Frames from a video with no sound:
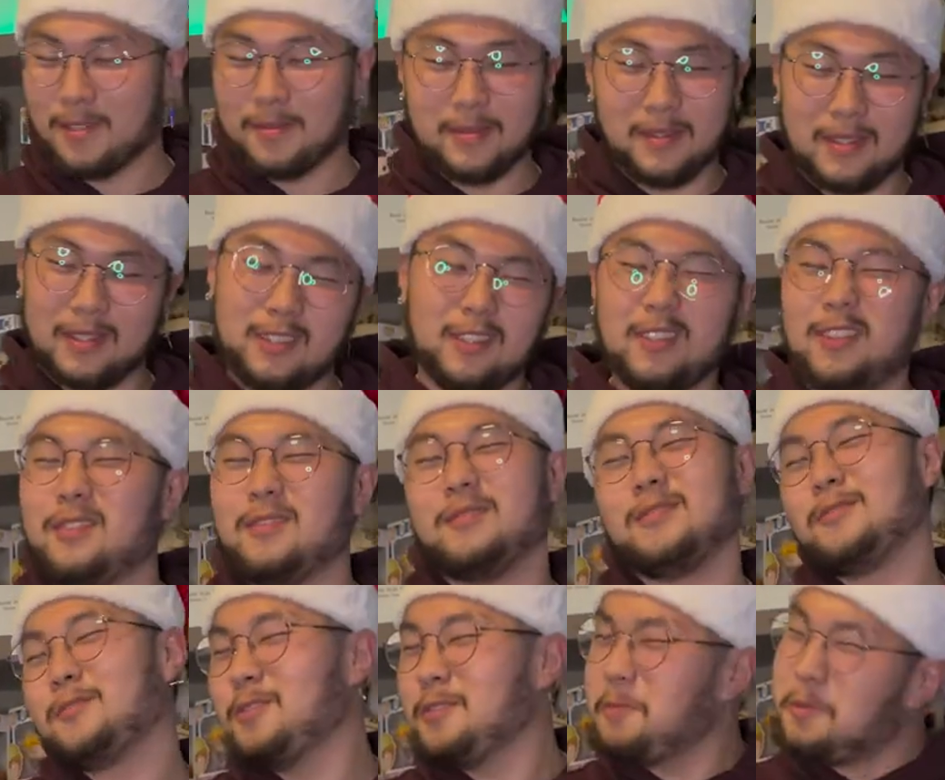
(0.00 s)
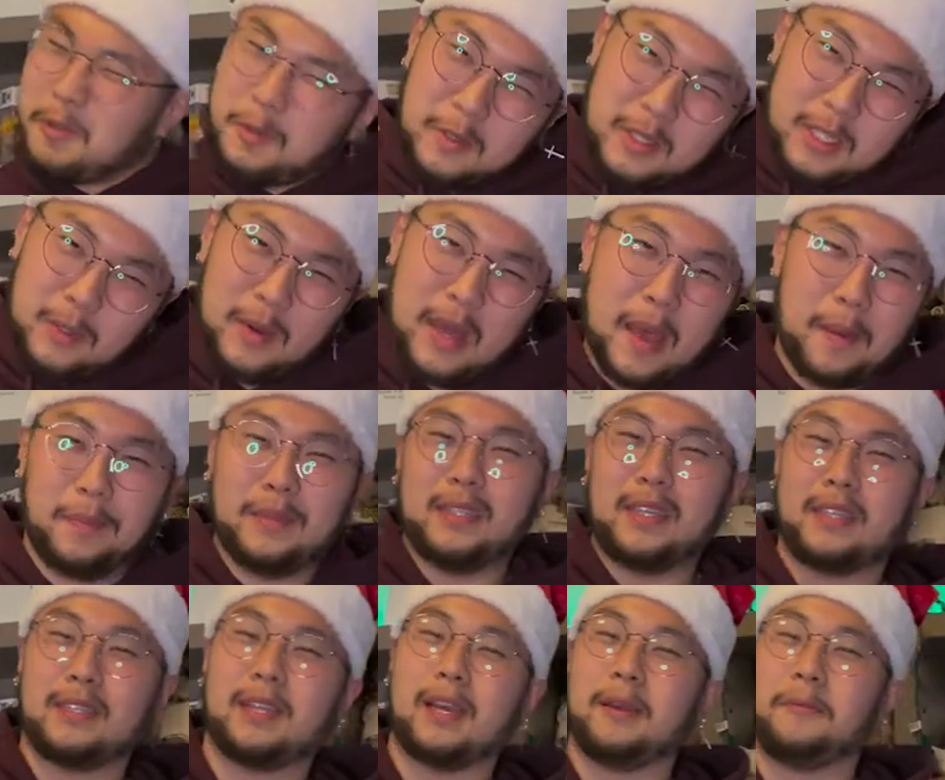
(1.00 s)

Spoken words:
But, you know. We'll see what happens next time.